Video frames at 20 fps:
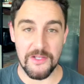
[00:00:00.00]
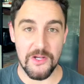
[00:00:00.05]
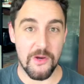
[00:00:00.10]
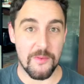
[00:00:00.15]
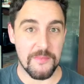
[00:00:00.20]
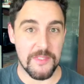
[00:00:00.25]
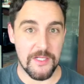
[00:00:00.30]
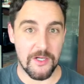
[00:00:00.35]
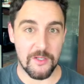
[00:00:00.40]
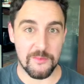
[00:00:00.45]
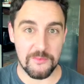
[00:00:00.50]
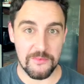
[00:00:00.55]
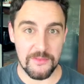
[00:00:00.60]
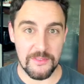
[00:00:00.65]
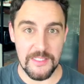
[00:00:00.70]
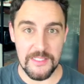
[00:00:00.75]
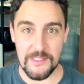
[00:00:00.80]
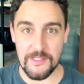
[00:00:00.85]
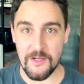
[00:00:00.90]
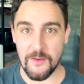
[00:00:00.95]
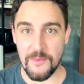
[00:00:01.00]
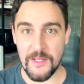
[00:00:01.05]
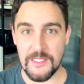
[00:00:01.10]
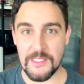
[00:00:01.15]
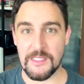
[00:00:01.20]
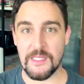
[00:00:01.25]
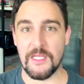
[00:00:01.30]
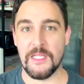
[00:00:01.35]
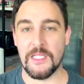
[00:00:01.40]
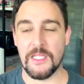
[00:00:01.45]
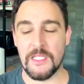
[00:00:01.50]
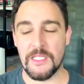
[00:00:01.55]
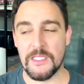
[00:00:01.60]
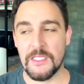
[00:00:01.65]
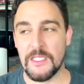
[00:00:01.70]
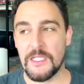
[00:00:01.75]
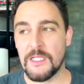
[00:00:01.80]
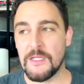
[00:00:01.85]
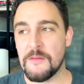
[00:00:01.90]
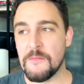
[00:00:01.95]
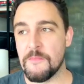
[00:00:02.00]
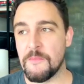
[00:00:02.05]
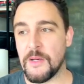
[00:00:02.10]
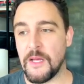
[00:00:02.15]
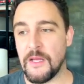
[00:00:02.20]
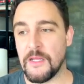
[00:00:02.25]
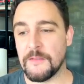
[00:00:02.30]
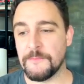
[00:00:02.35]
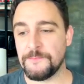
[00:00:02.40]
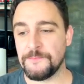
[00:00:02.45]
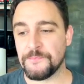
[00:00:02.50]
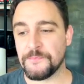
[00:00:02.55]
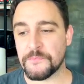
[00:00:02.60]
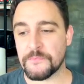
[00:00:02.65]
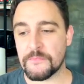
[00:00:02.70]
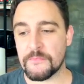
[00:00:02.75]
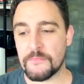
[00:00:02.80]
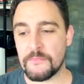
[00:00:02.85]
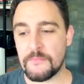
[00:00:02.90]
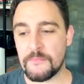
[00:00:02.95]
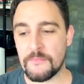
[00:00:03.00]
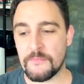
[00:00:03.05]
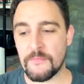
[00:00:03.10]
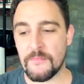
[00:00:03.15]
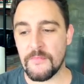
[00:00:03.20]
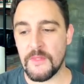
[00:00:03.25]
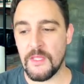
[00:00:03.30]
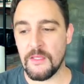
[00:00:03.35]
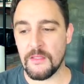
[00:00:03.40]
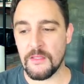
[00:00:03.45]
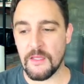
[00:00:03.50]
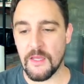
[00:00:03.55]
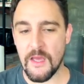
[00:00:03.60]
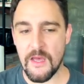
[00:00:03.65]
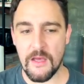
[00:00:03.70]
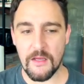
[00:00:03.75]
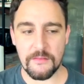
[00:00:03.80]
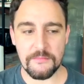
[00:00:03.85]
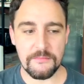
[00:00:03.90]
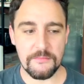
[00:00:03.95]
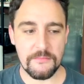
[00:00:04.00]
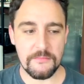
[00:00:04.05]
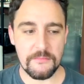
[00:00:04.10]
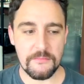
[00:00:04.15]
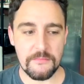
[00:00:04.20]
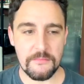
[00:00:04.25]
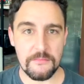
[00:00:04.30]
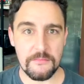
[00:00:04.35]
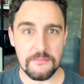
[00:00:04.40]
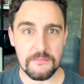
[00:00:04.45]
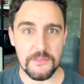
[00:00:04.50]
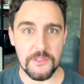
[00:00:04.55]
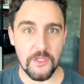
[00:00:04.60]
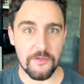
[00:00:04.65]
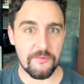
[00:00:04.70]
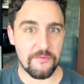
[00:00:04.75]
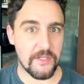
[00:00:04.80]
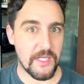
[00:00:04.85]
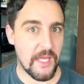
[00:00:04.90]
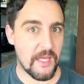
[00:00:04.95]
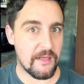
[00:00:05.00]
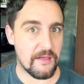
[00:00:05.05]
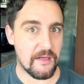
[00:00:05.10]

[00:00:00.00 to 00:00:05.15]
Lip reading: know, I'm terrible with these comments lately. But yeah, don't forget